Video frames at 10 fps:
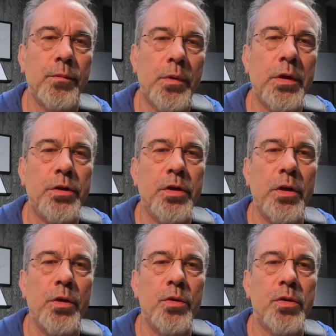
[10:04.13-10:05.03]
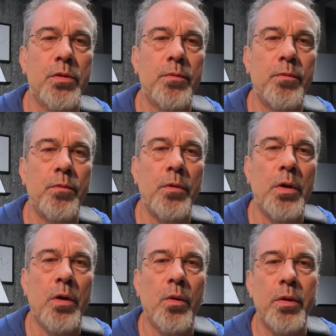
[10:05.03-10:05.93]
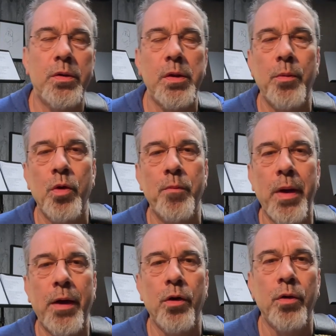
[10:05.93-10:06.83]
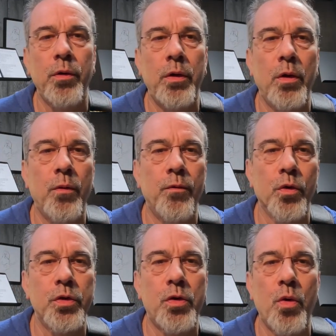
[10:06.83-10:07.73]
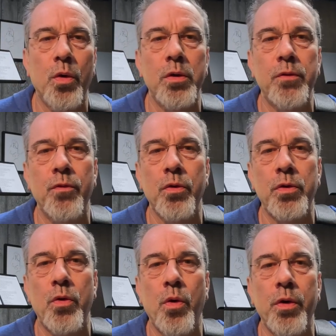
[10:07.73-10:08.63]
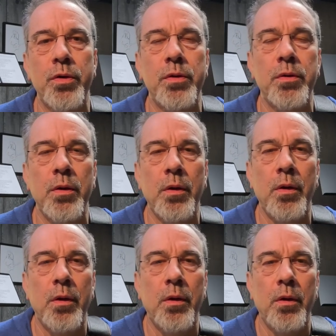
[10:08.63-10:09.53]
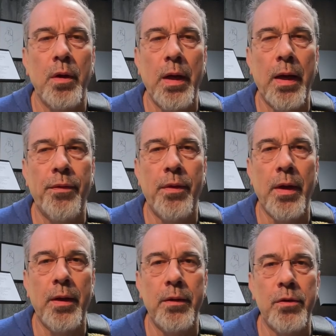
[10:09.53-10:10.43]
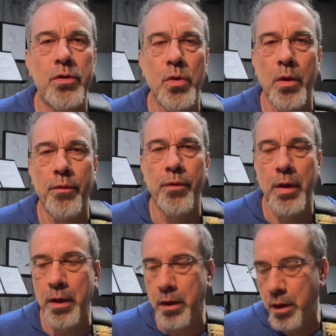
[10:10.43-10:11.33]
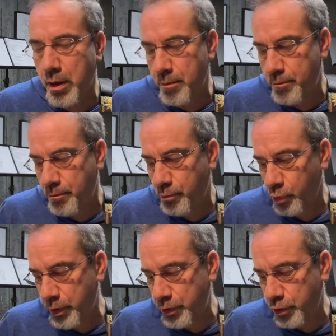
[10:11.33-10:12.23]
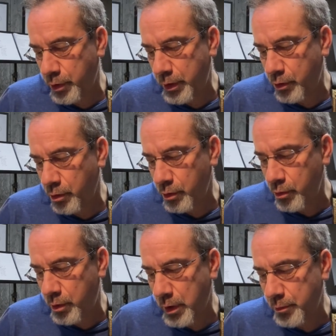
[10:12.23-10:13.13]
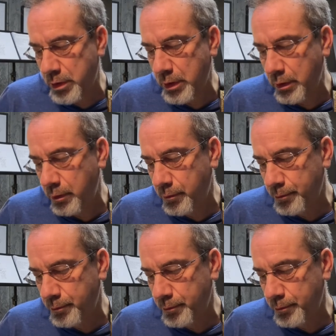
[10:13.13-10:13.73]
continues, in a similar manner, verse, chorus, and then sort of a bridge or an interlude comes in,